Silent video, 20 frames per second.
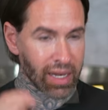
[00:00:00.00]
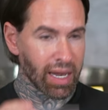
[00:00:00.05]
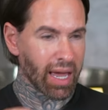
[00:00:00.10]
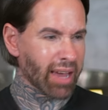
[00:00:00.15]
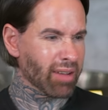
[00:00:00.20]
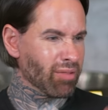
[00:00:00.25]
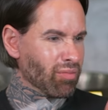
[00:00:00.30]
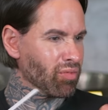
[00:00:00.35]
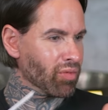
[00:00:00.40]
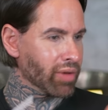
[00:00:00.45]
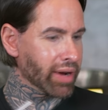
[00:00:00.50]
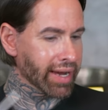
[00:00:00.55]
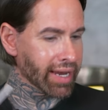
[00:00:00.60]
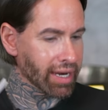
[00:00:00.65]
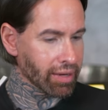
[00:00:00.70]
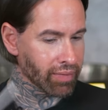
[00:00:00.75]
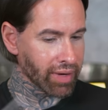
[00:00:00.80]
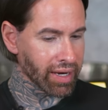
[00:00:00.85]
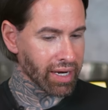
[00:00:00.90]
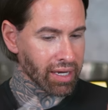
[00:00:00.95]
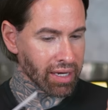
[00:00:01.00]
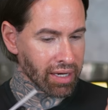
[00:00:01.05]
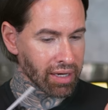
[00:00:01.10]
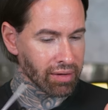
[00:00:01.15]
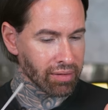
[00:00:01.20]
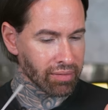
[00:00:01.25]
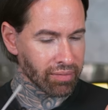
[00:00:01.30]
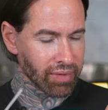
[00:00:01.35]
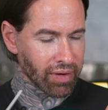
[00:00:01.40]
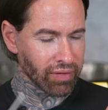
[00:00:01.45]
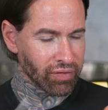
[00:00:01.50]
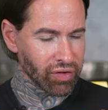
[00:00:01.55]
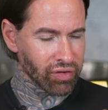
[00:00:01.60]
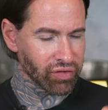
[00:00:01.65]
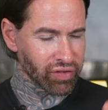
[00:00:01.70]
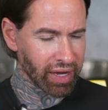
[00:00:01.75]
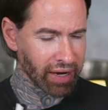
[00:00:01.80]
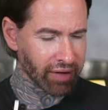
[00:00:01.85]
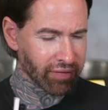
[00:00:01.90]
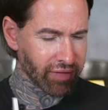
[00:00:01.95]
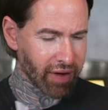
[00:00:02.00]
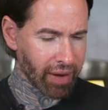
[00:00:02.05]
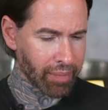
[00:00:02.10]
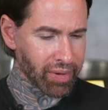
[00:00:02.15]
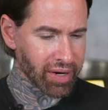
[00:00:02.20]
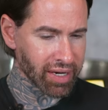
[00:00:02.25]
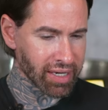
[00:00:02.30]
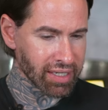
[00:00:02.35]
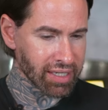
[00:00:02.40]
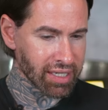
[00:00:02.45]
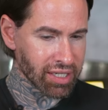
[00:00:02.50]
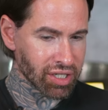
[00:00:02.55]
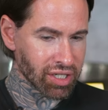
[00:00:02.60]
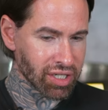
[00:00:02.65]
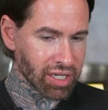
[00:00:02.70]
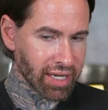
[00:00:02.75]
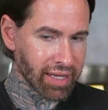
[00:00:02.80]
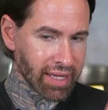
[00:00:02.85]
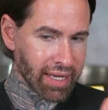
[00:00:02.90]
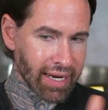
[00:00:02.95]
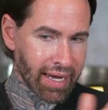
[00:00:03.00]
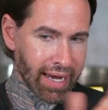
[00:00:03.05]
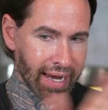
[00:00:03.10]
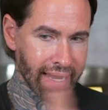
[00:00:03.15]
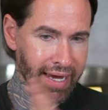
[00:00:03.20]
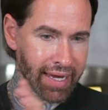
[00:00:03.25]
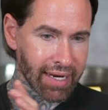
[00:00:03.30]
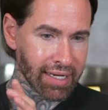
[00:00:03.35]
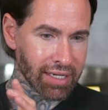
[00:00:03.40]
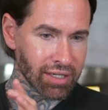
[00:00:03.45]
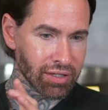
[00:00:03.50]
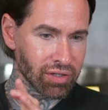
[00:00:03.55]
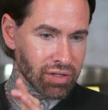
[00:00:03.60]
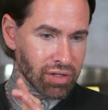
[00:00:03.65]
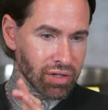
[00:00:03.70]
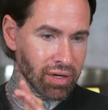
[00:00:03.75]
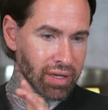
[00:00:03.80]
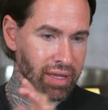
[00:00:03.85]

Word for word: like really, really, if you take fabric conditioner and then add it into,